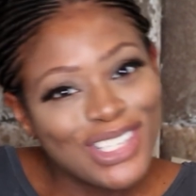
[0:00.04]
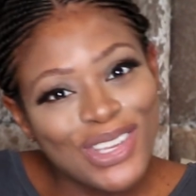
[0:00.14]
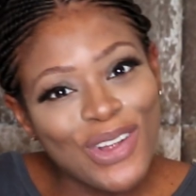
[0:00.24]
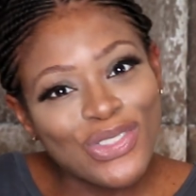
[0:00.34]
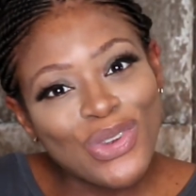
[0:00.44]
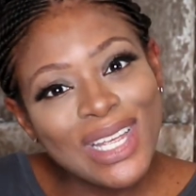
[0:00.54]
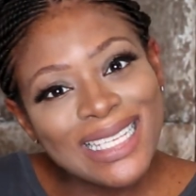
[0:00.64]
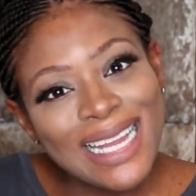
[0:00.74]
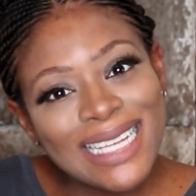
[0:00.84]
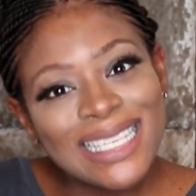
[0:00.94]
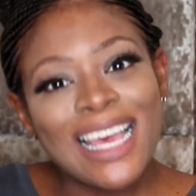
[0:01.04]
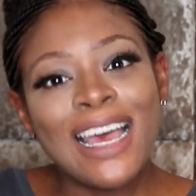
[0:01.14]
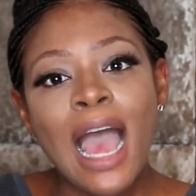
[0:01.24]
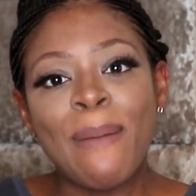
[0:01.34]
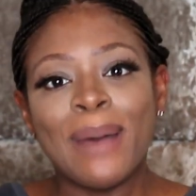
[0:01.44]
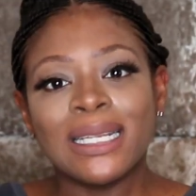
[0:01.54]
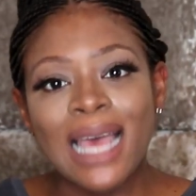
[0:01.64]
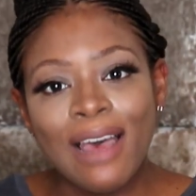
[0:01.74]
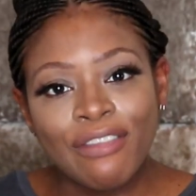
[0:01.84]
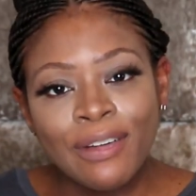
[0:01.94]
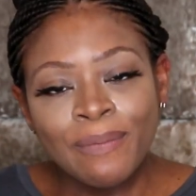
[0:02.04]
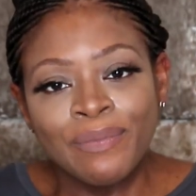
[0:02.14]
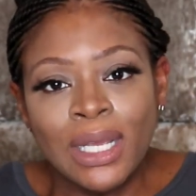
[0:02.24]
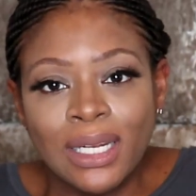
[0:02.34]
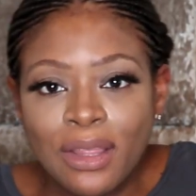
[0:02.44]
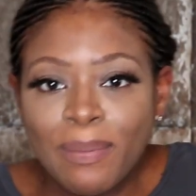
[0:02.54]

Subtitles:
So 3 years later, I'm about to have another